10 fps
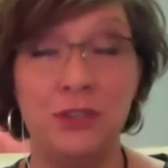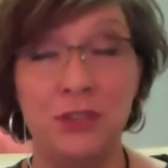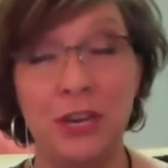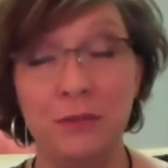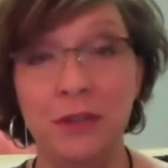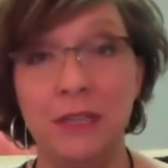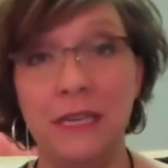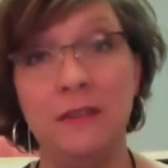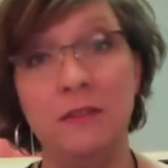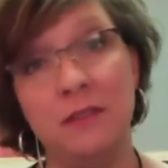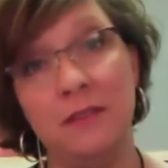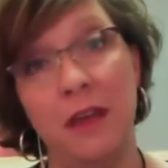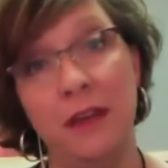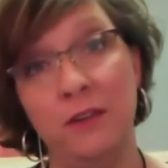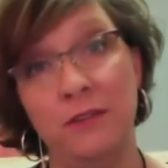Generally,
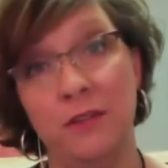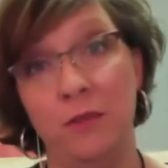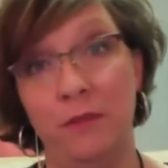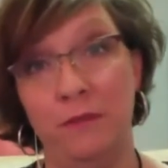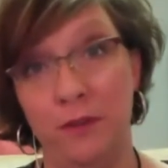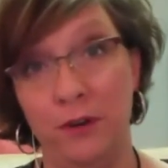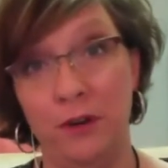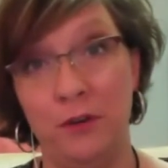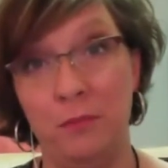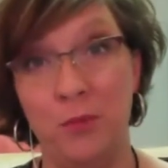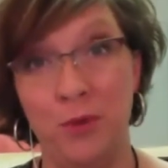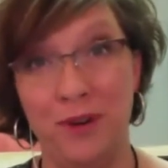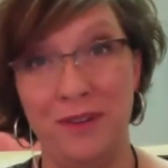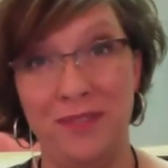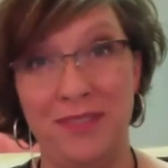designers are referred
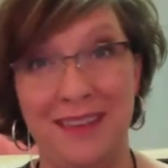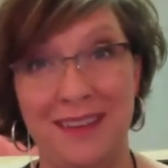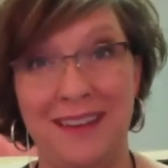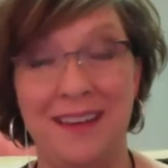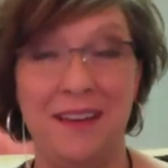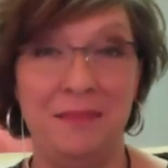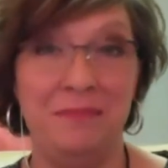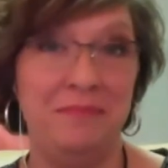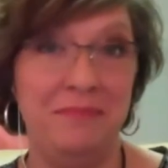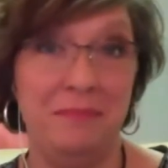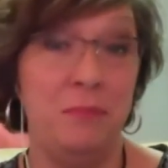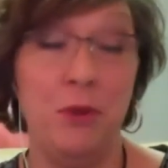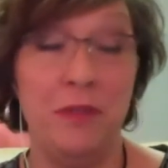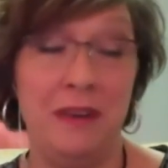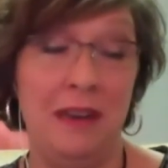more than
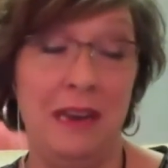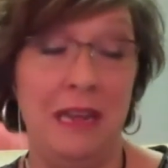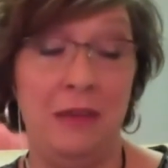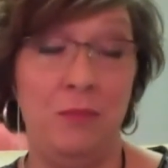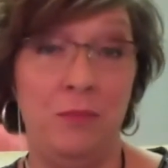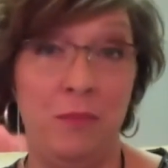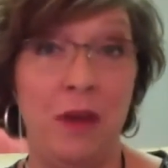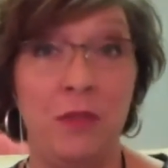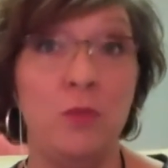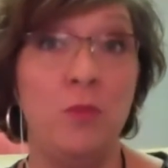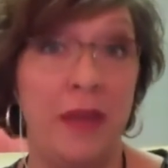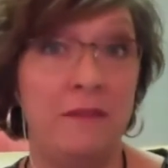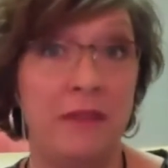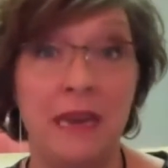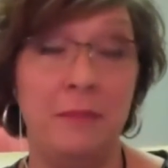any other way
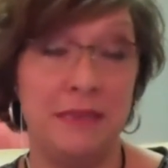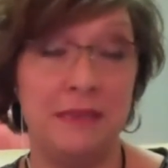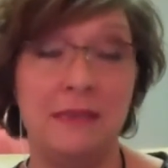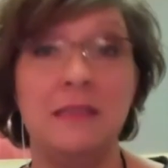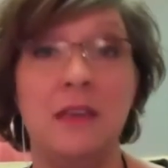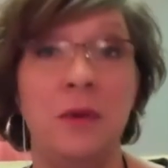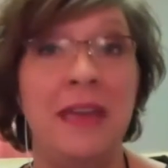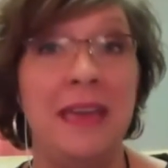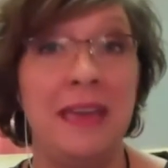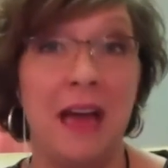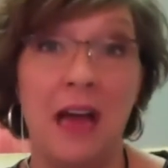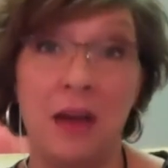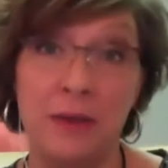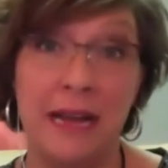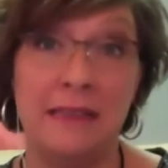of getting business. So
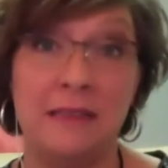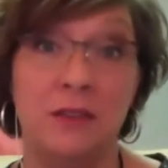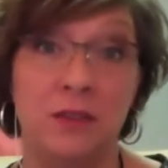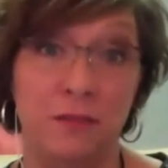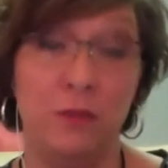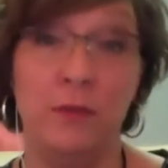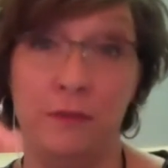I would ask for